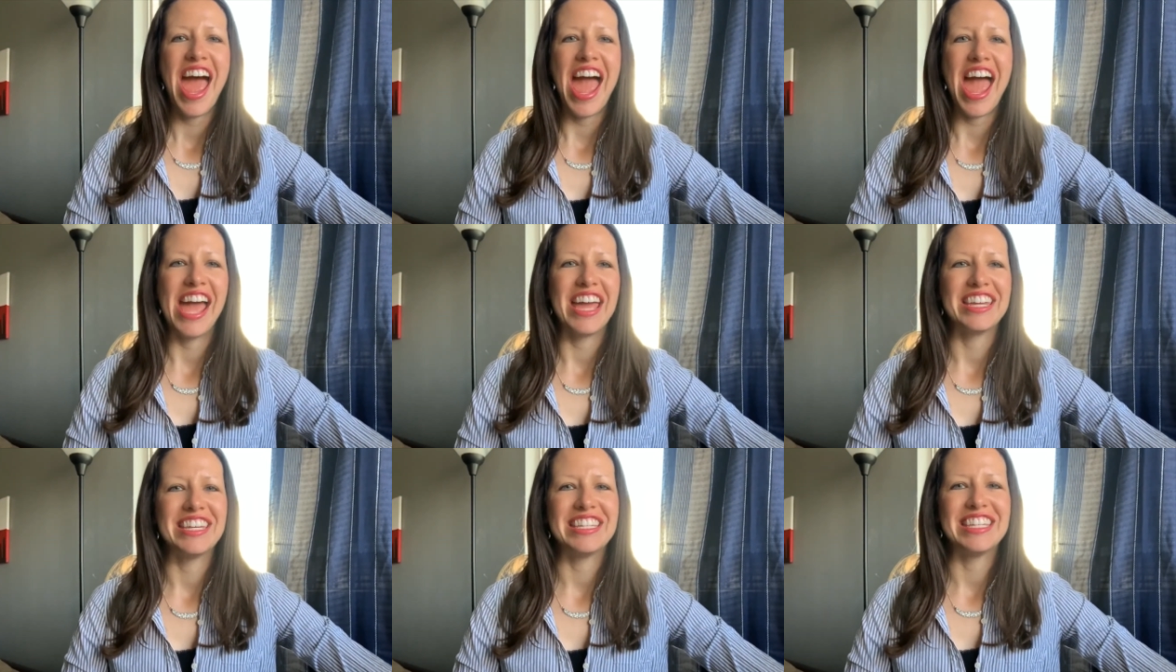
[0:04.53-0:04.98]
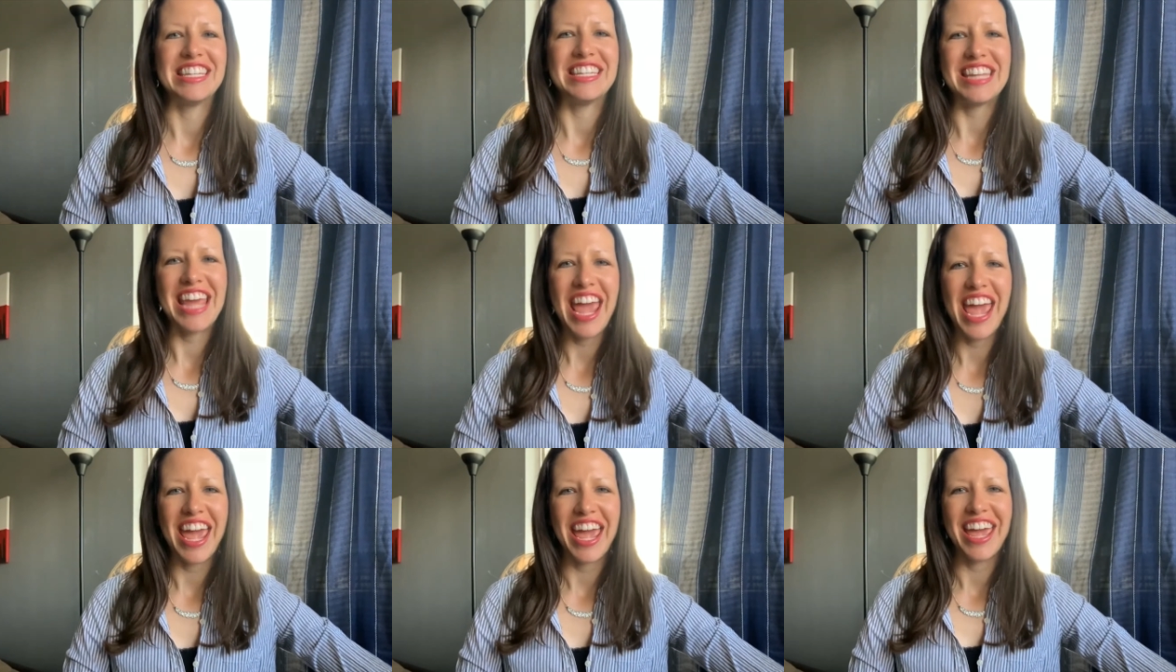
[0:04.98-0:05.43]
And
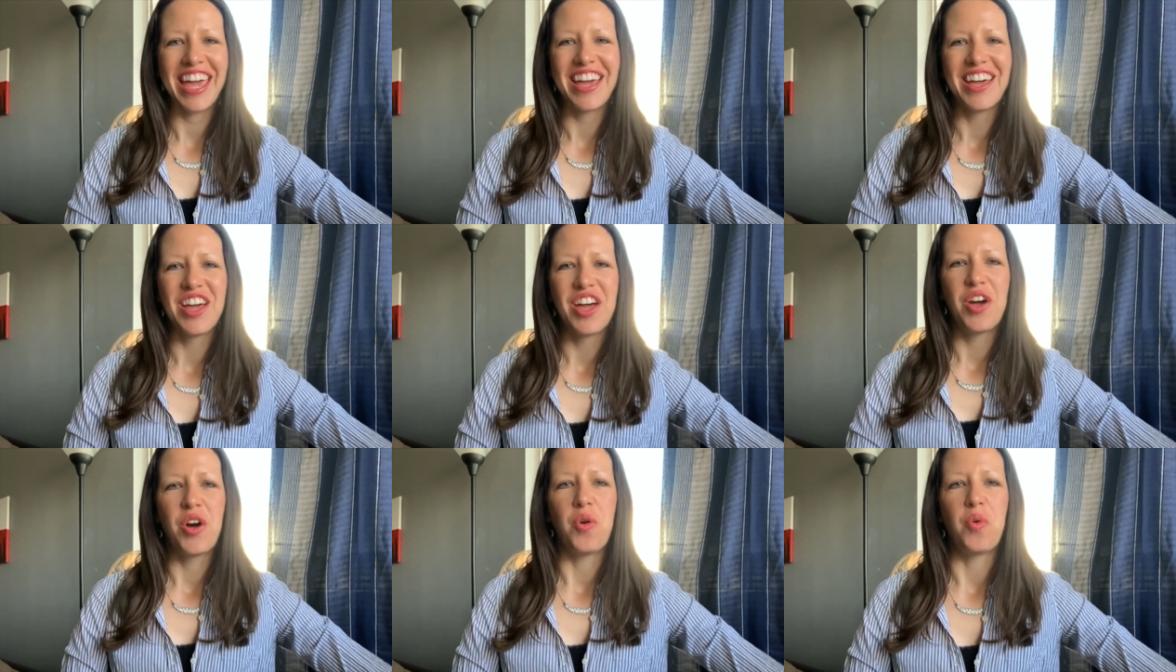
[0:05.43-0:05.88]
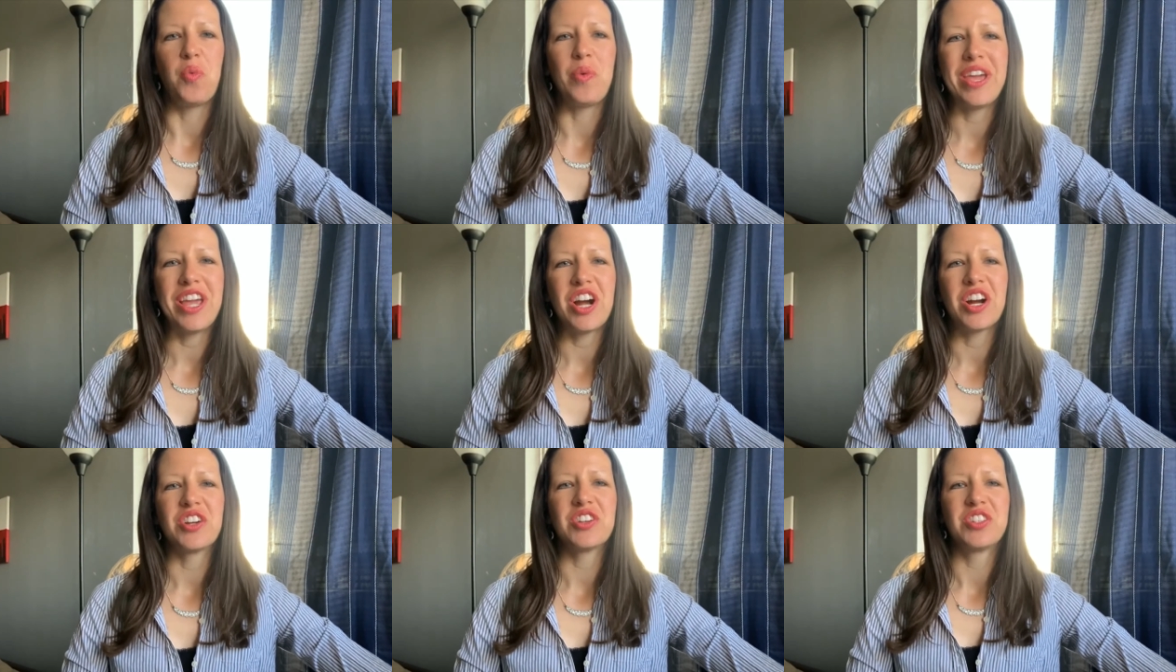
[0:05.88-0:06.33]
today
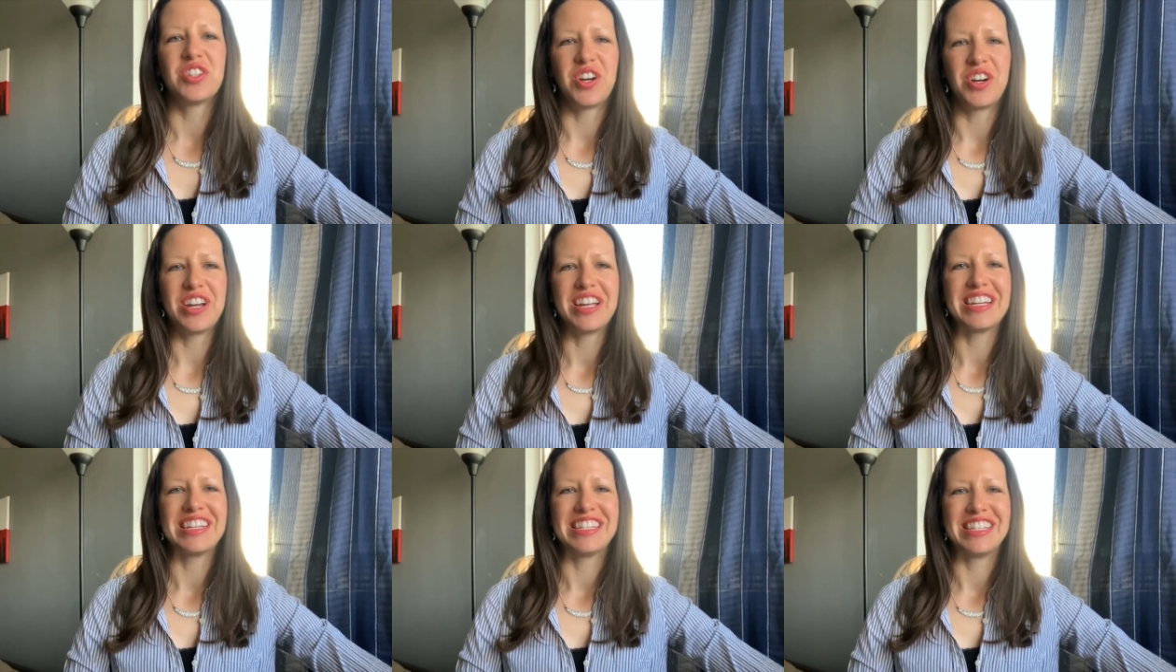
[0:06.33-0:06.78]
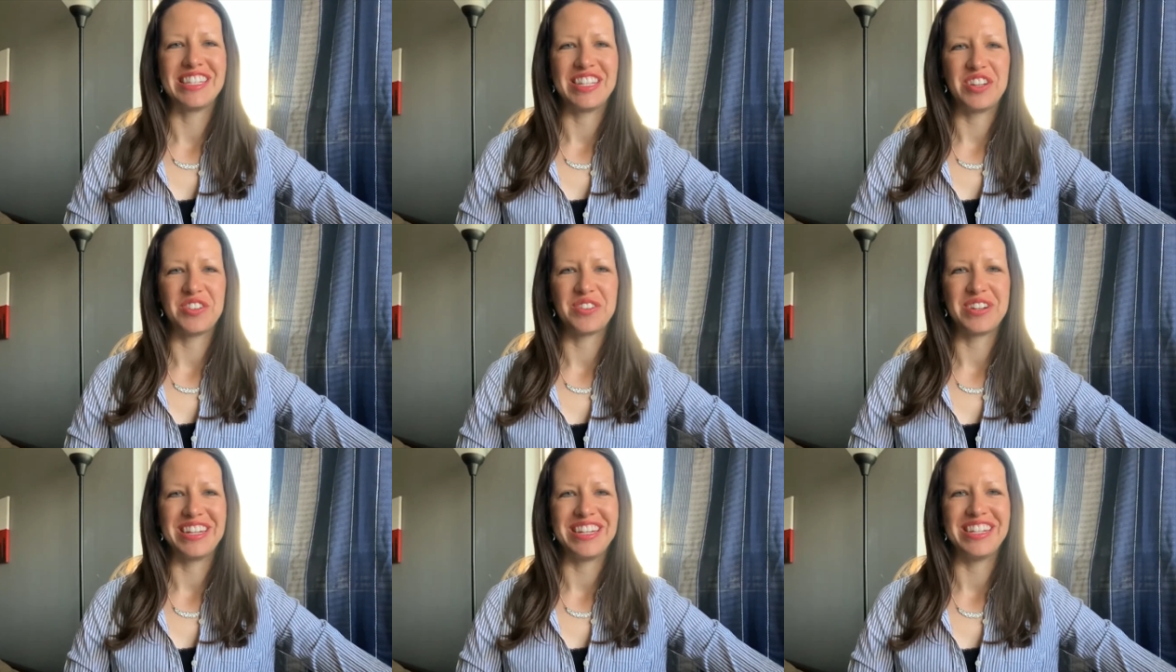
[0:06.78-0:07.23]
we are starting a
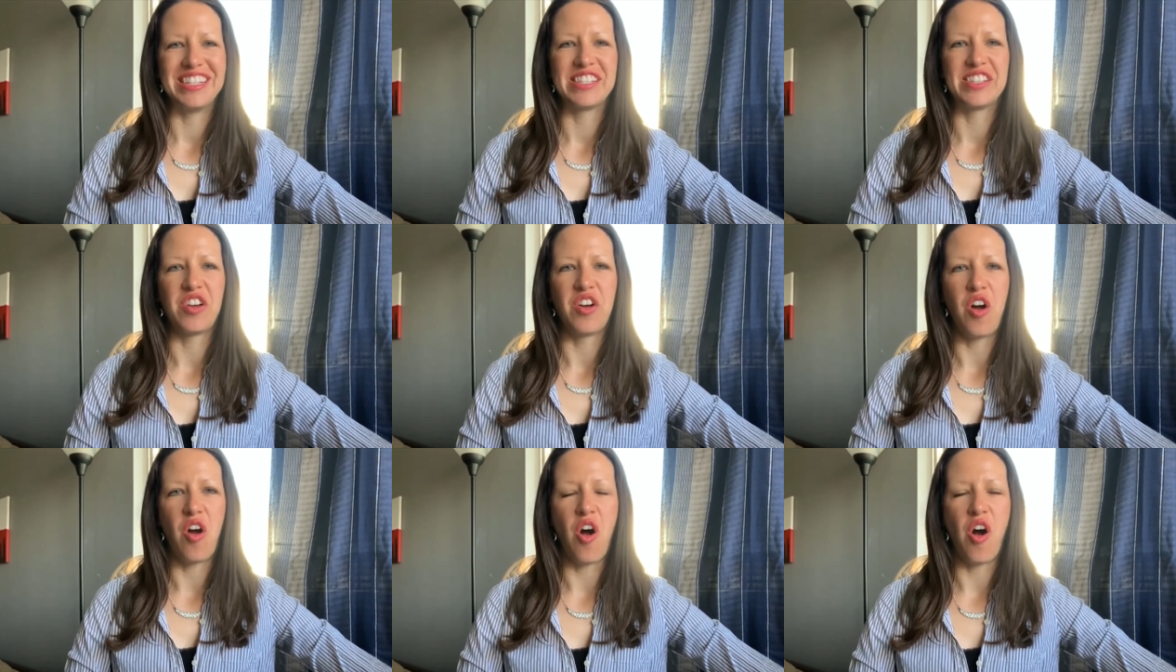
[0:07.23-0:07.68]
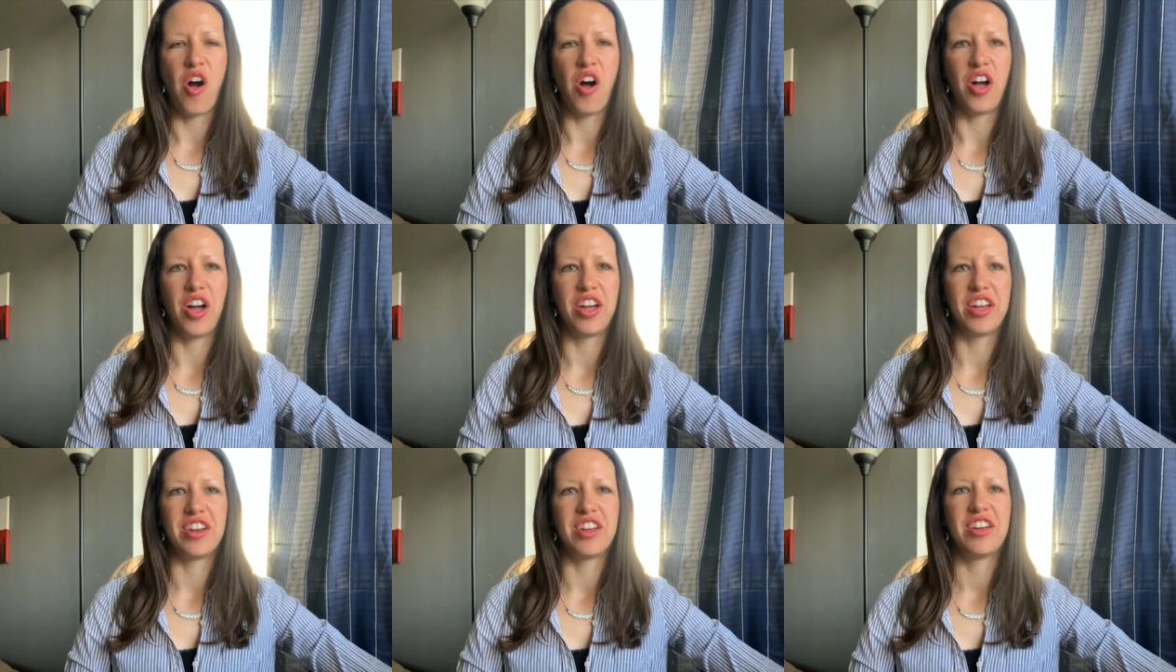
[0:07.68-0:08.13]
series
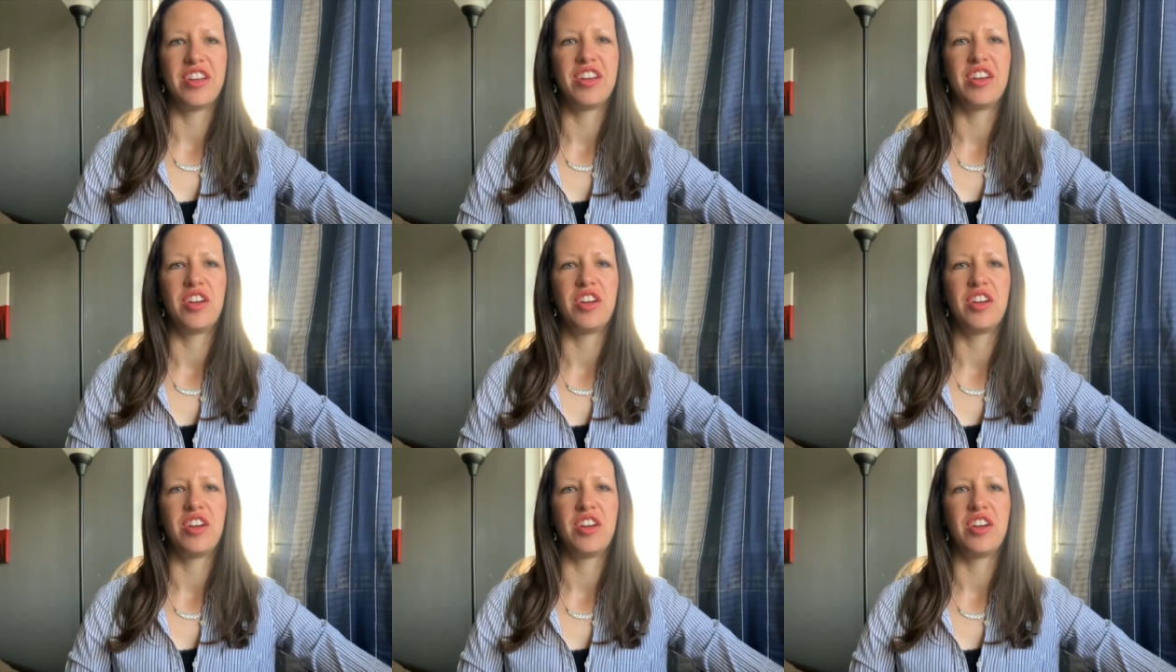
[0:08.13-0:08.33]
on